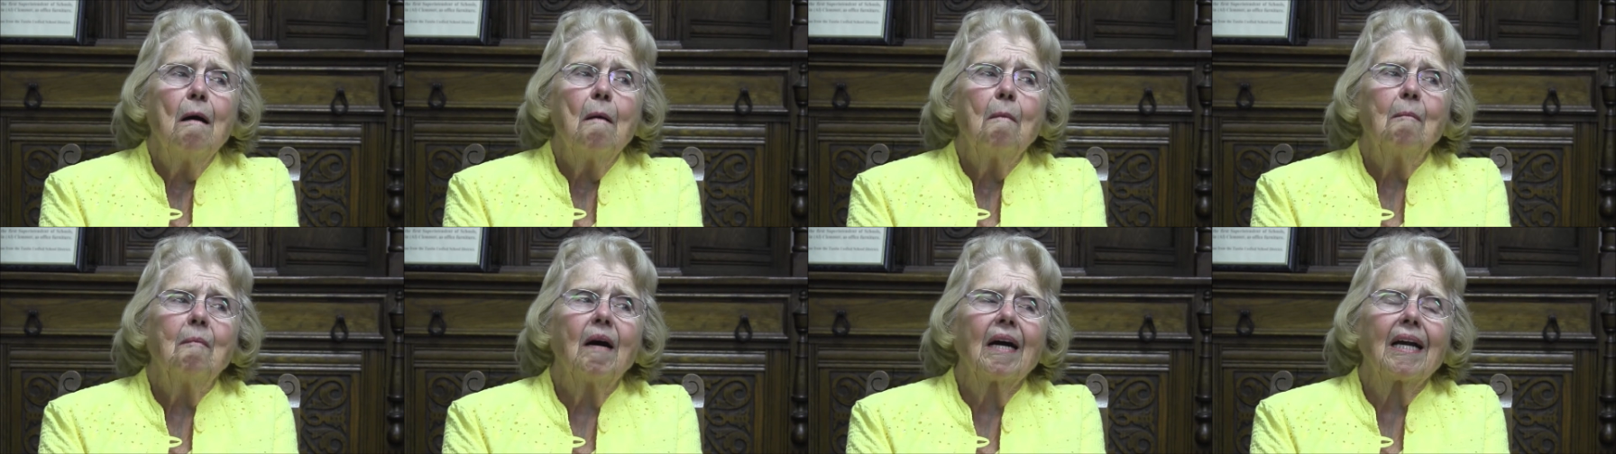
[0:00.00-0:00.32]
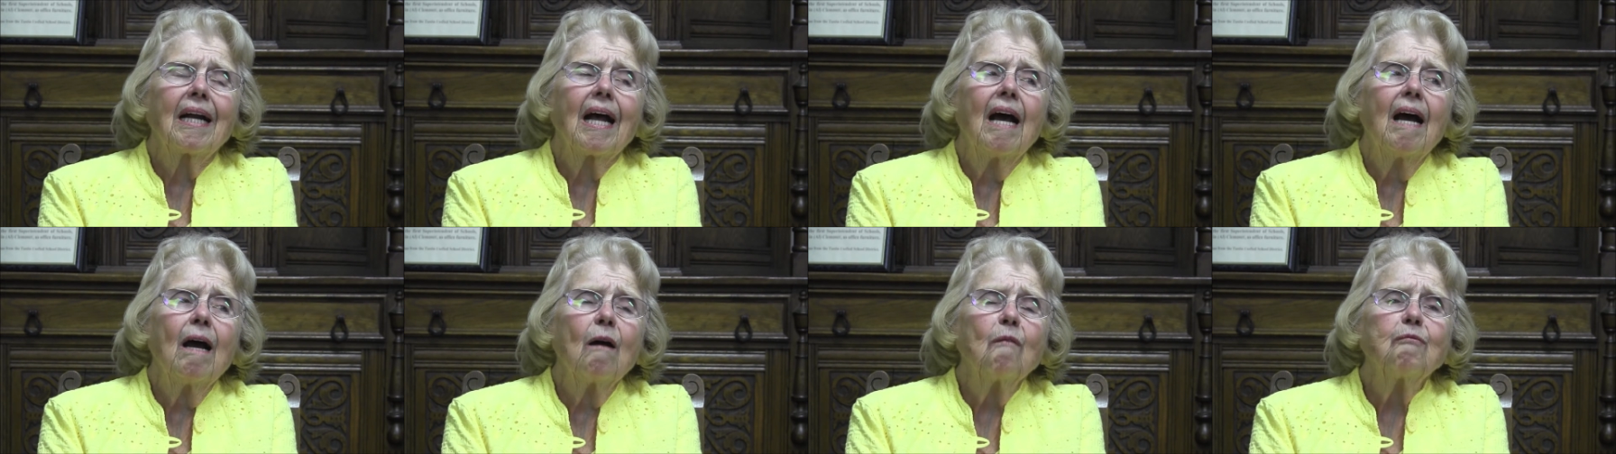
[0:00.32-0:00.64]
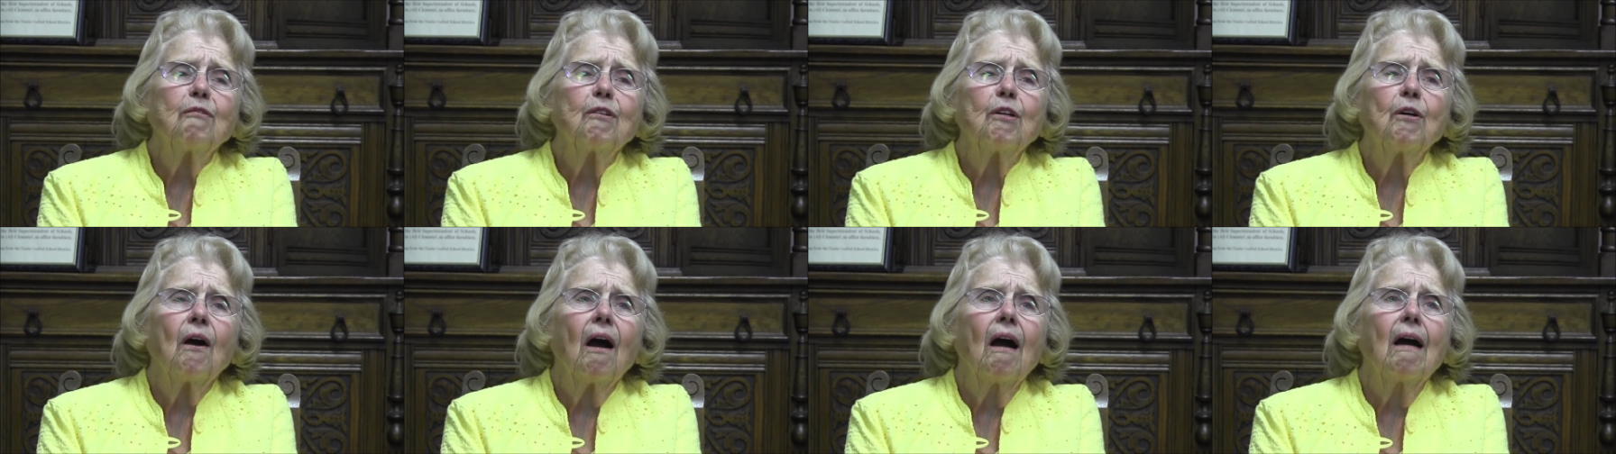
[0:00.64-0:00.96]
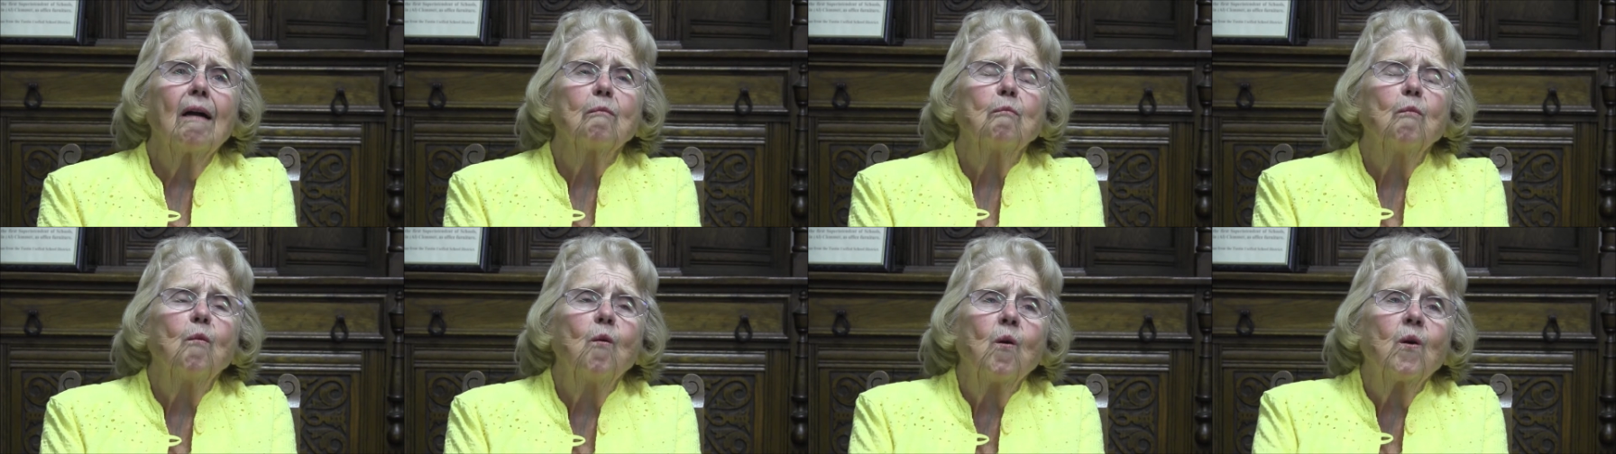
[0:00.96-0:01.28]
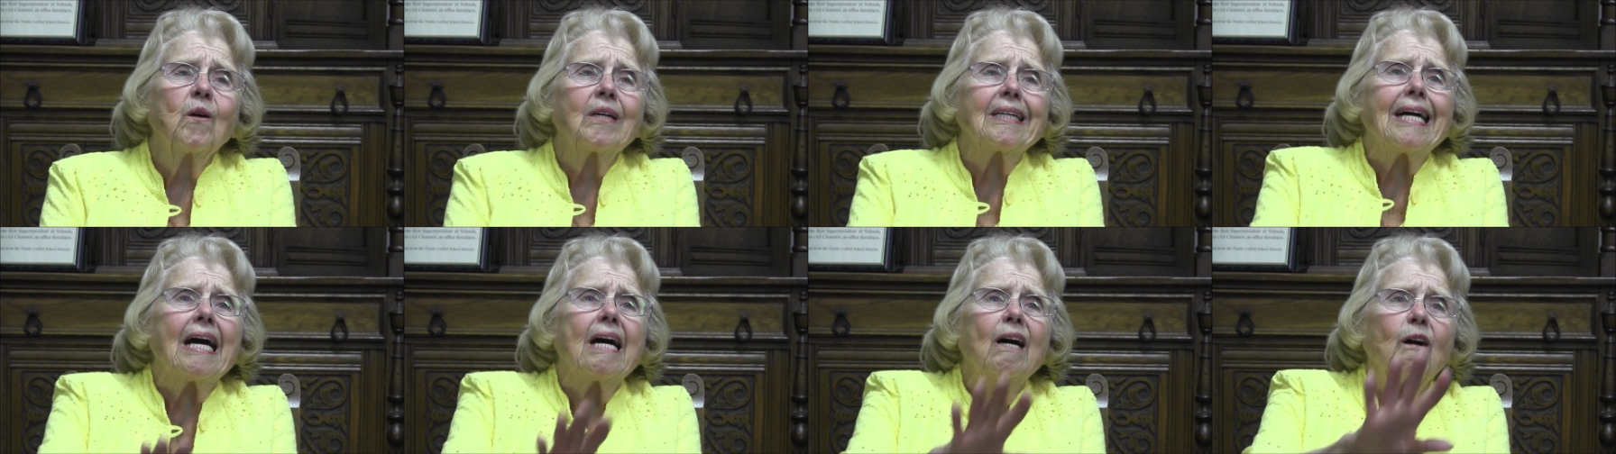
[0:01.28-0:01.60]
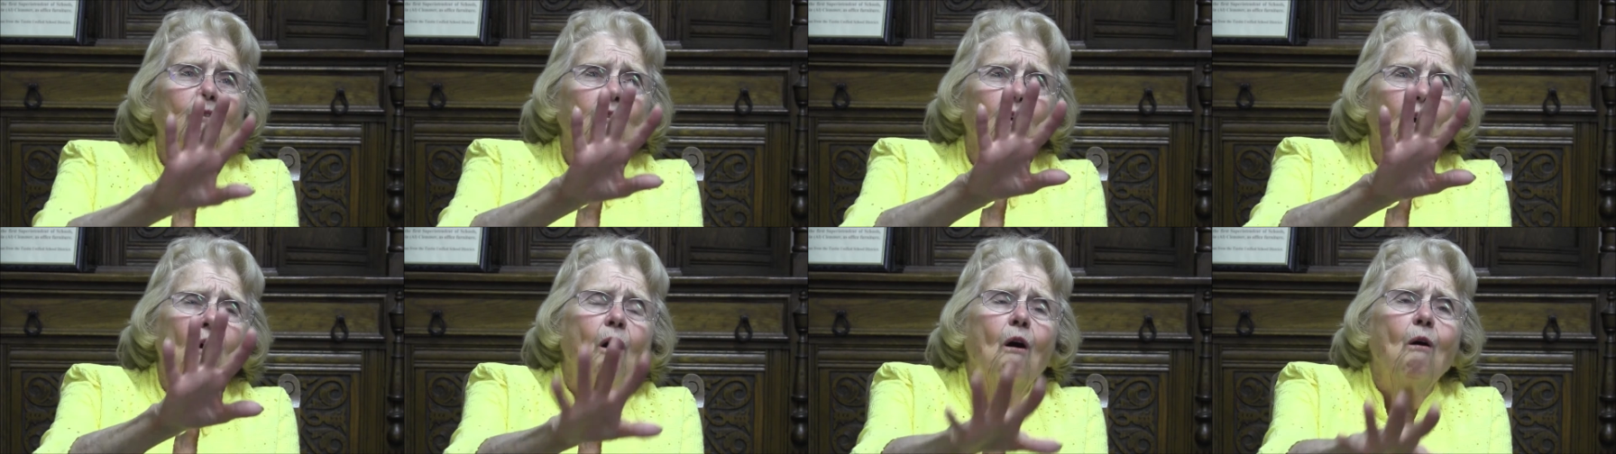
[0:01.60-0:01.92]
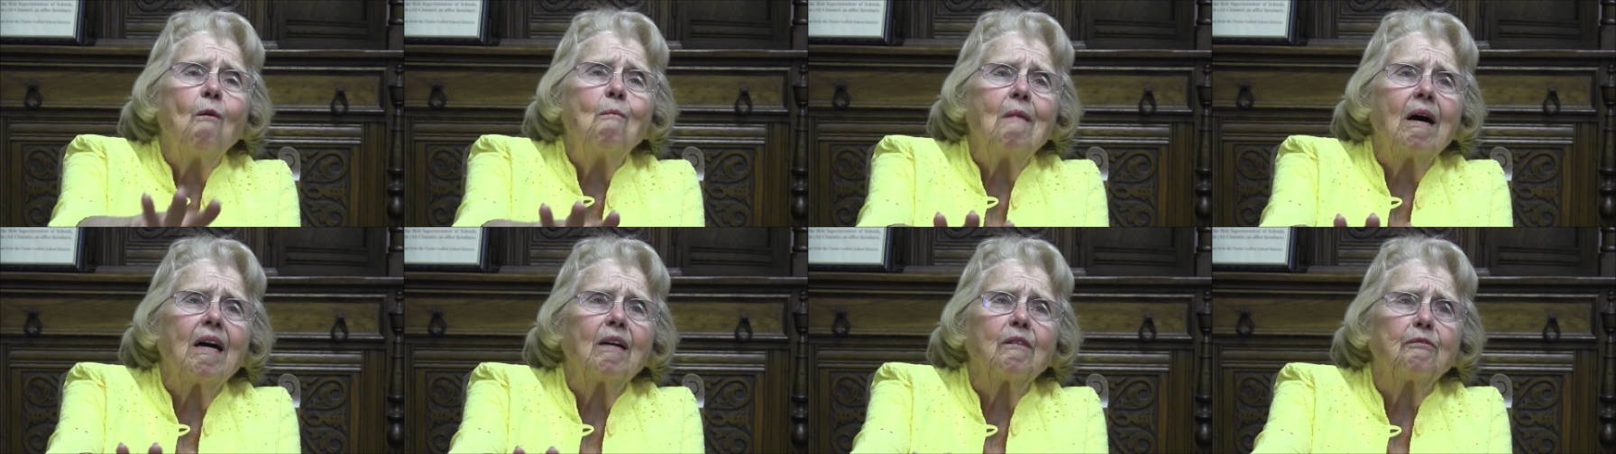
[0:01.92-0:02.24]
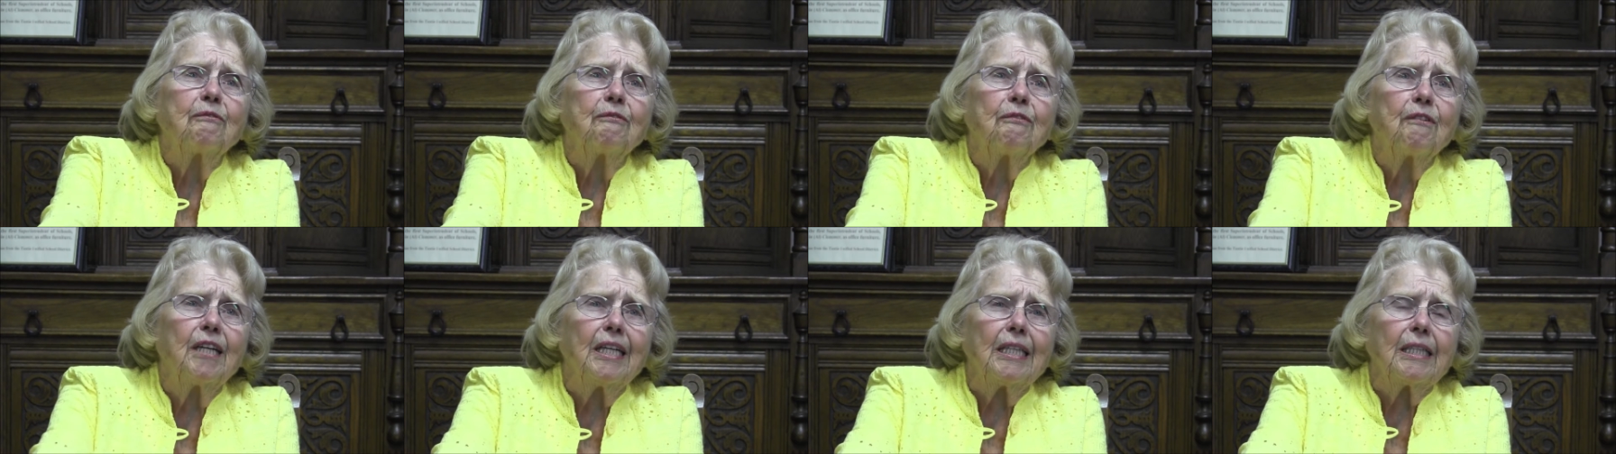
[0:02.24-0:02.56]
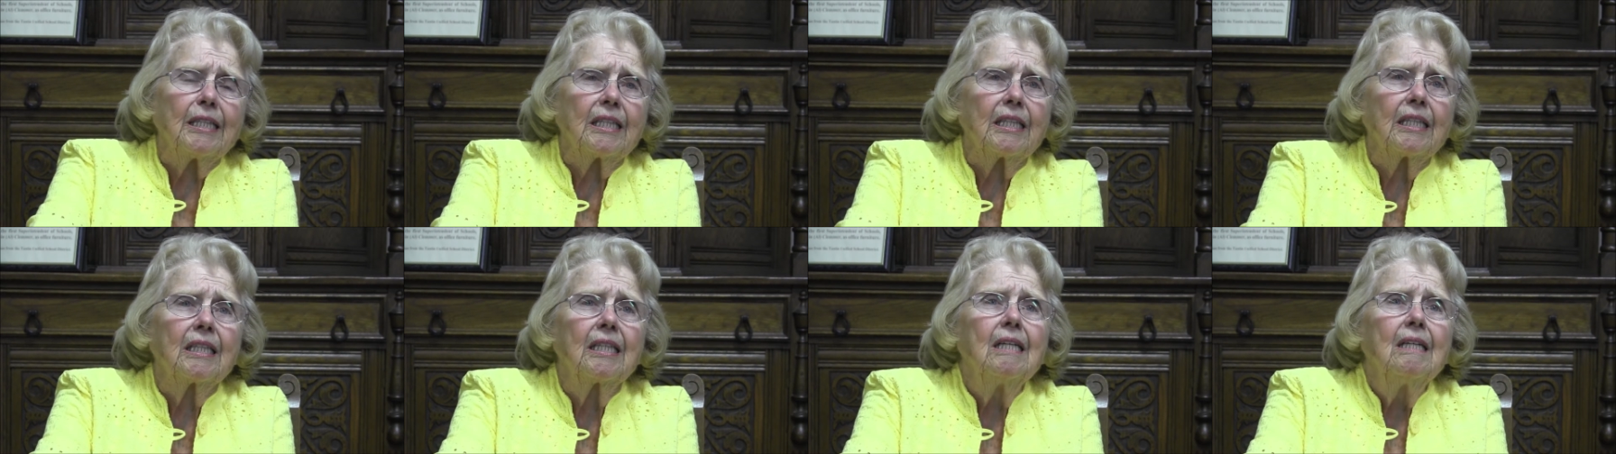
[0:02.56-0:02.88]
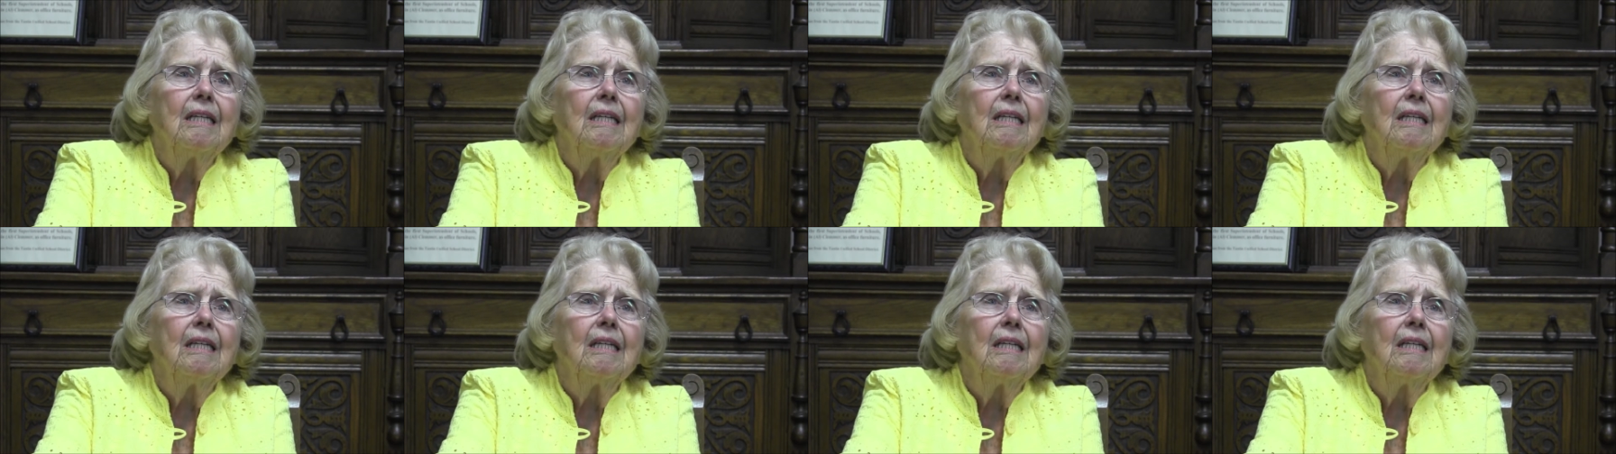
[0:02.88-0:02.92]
But after I'd worn out all my friends